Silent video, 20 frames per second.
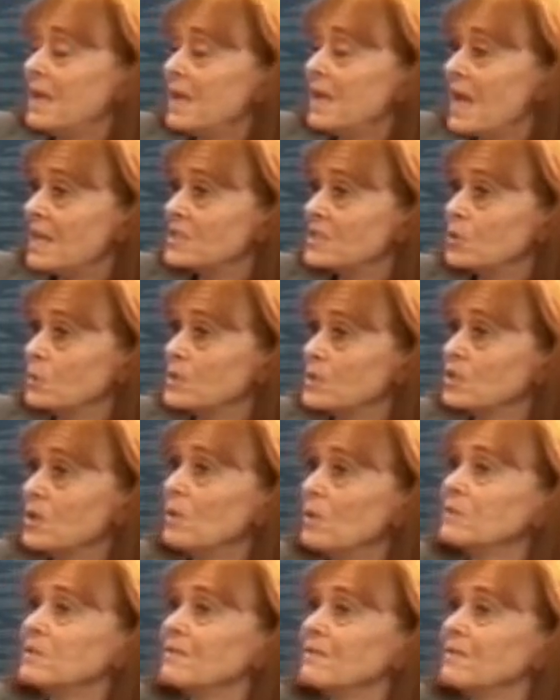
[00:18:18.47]
as a
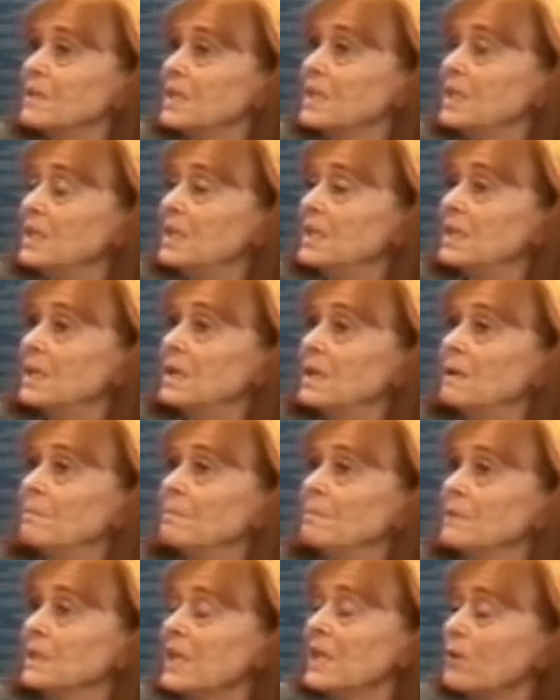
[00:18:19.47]
result of the
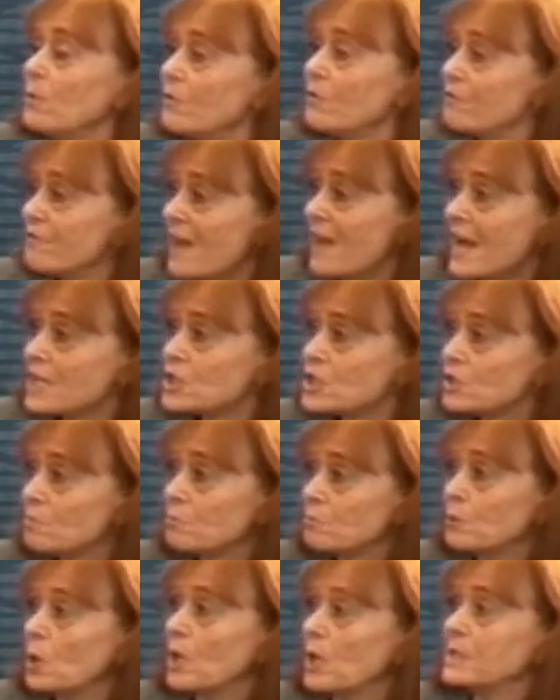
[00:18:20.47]
liquefaction
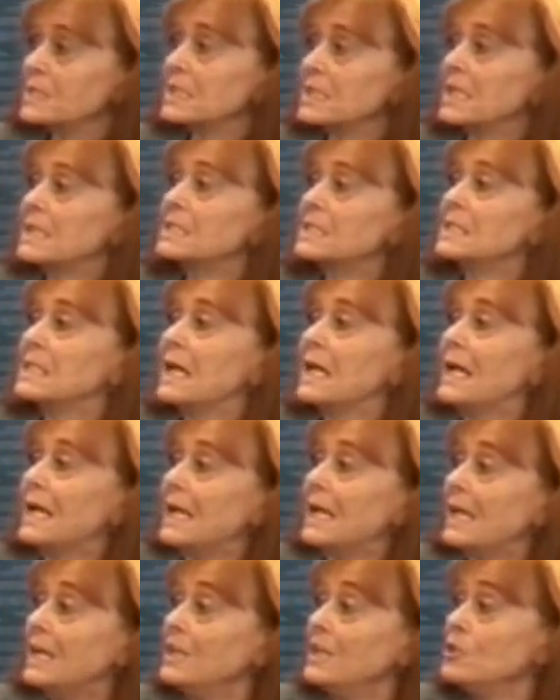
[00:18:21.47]
process
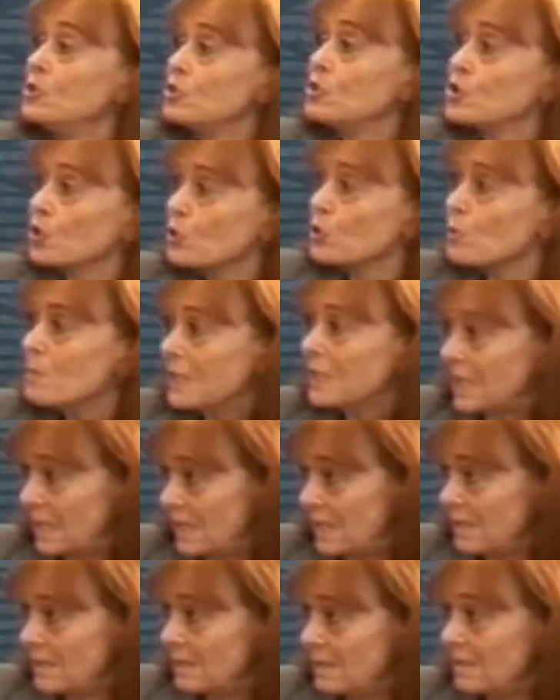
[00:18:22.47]
in Germany
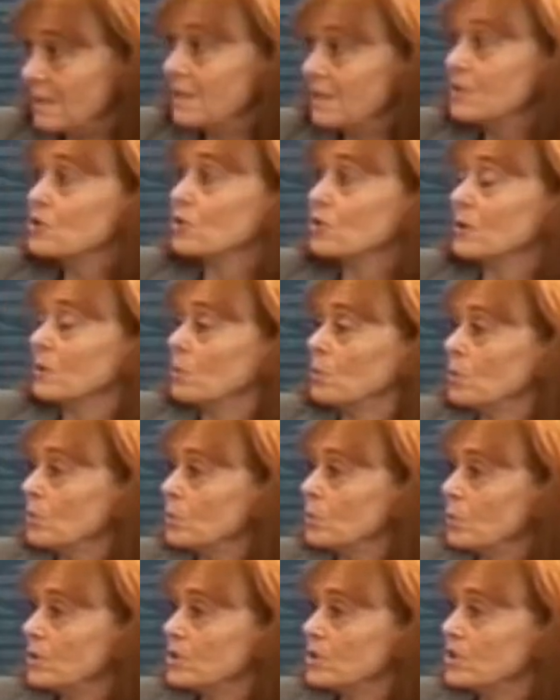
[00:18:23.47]
during World
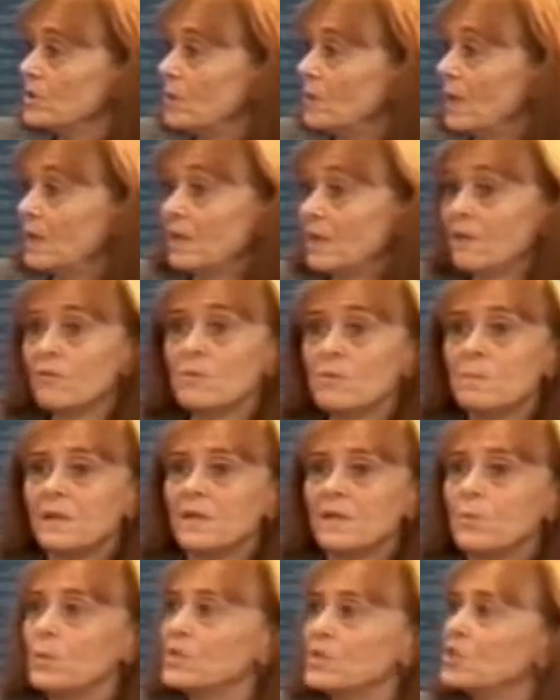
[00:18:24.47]
War II. And
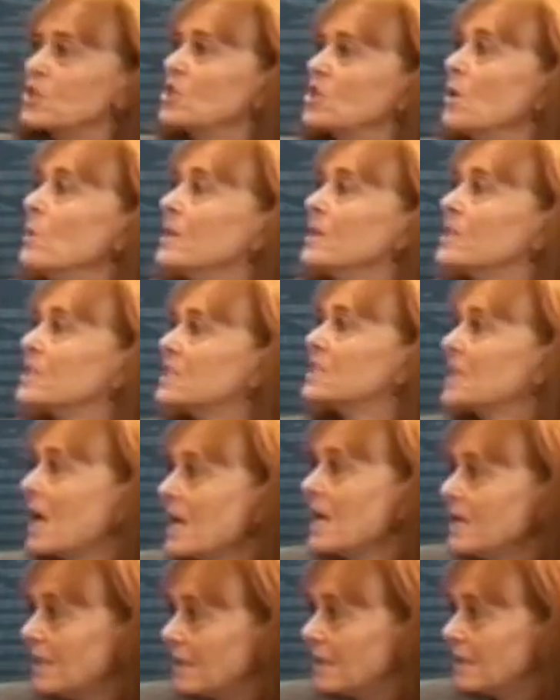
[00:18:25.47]
everybody was so
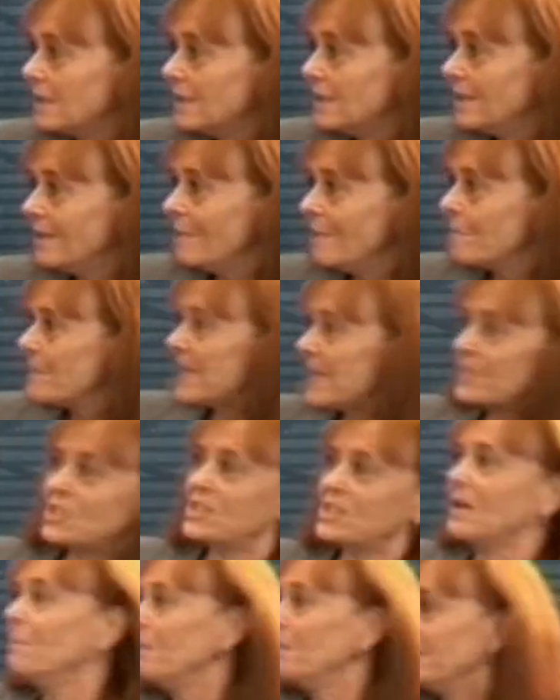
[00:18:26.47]
excited that
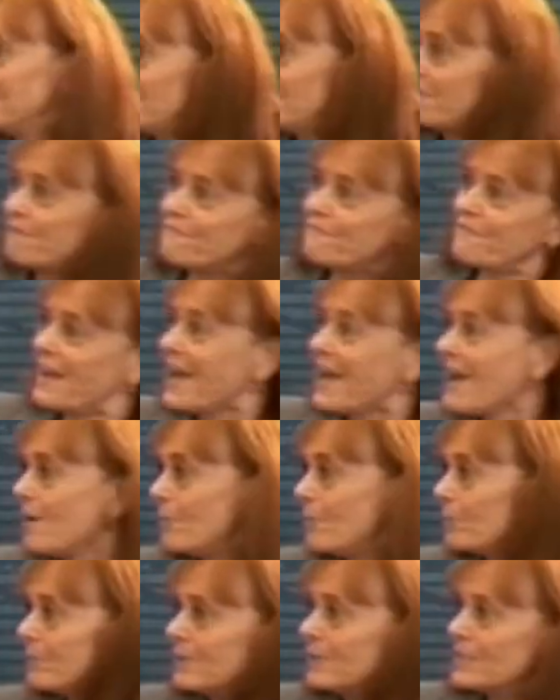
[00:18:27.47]
somebody
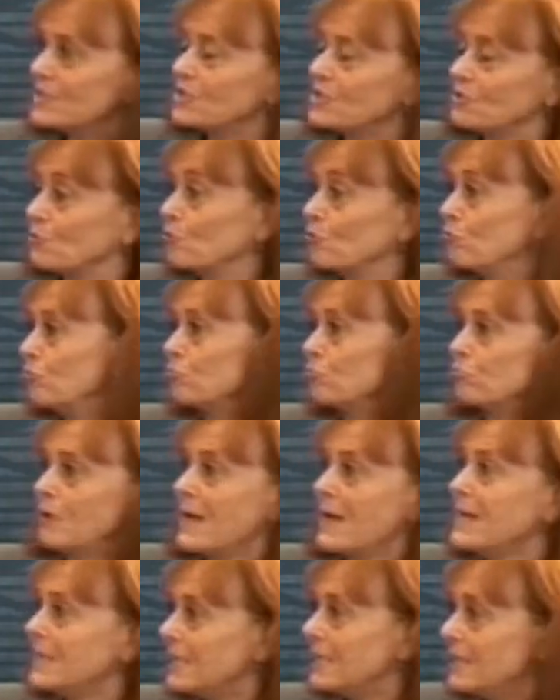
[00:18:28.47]
found this
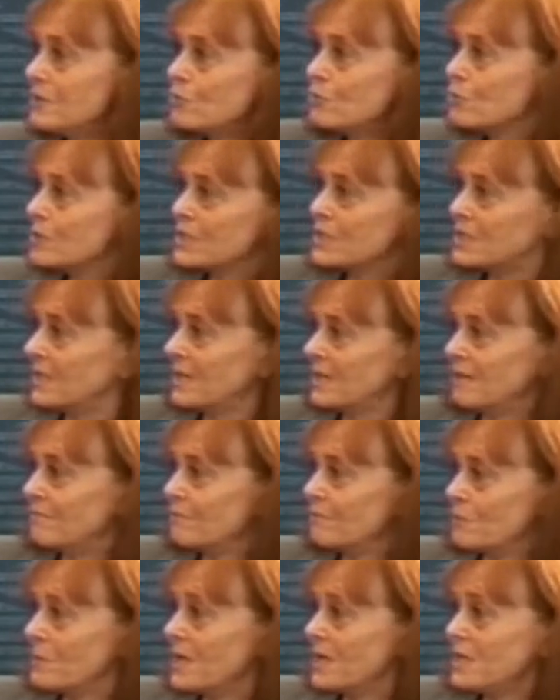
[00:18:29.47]
great, interesting
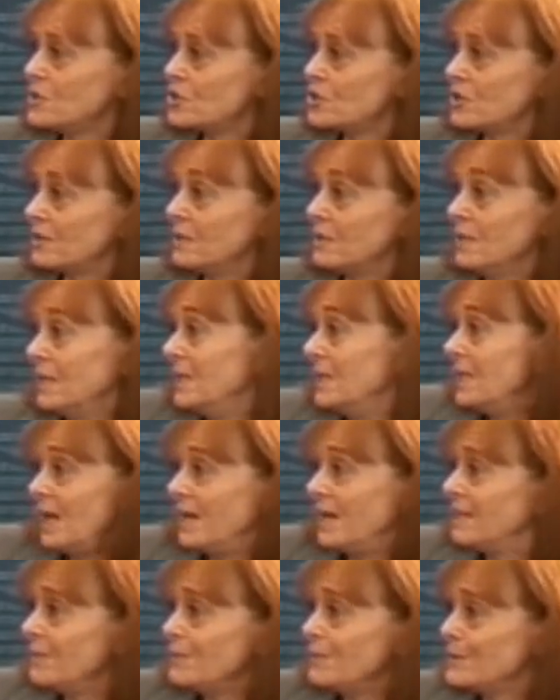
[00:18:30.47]
information,
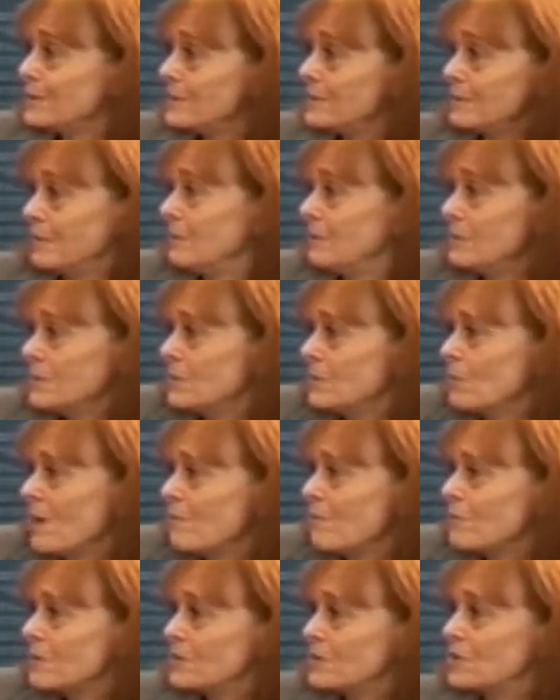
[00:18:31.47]
and it was a
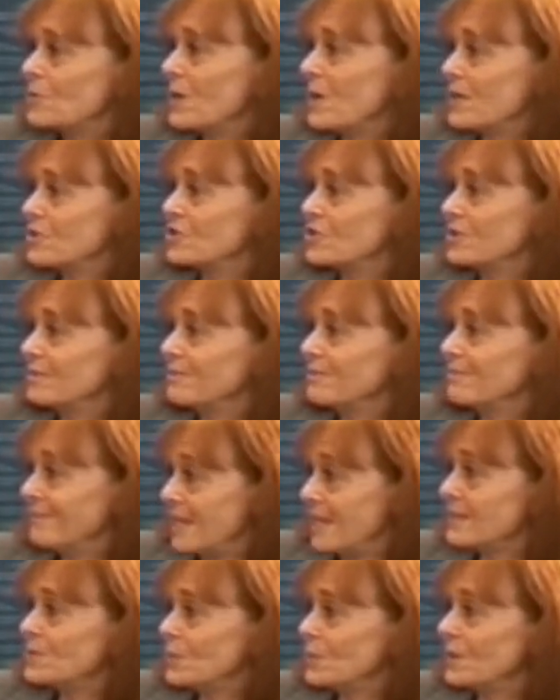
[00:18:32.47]
reference question.
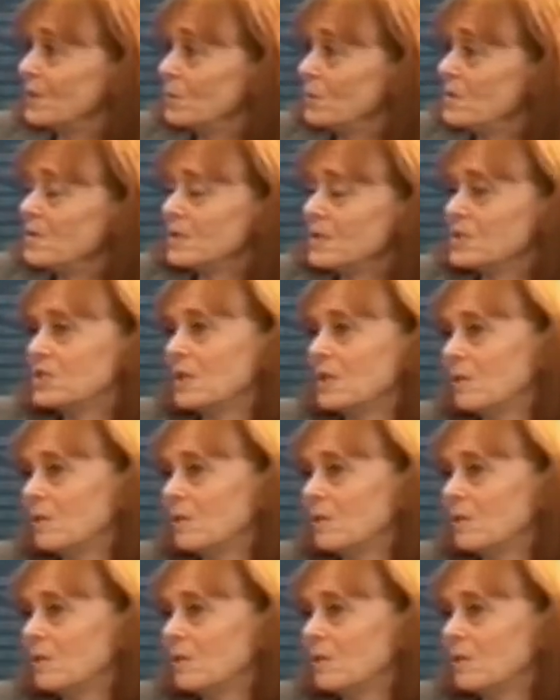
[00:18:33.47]
That's what it was.